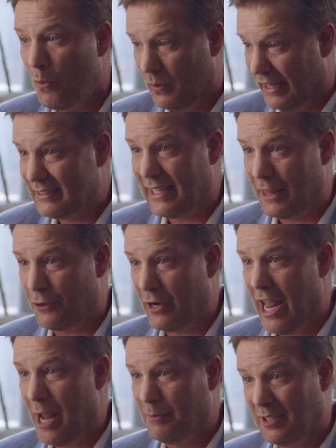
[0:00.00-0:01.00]
Let's get their
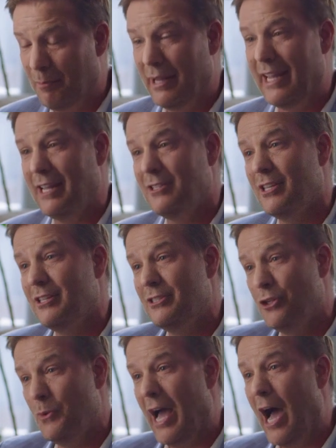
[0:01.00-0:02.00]
names and begin to
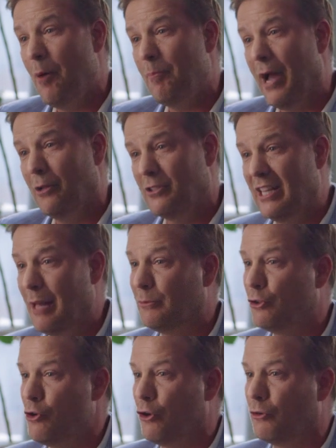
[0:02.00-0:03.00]
do outbound to them.
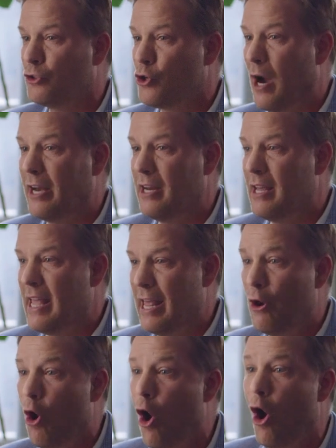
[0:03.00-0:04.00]
So you're trying to
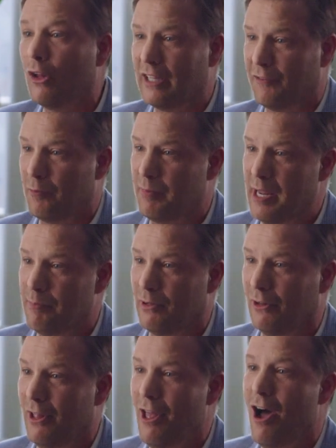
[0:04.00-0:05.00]
hit all different
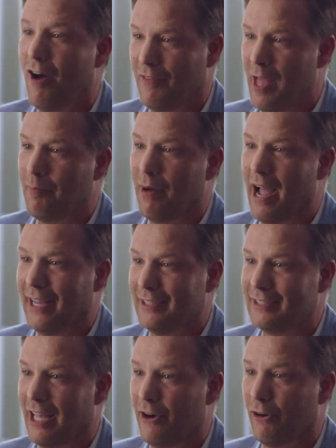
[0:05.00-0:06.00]
people of that buying
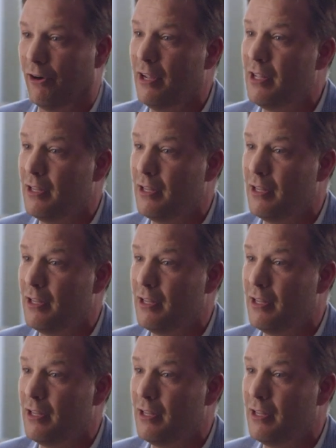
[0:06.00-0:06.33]
center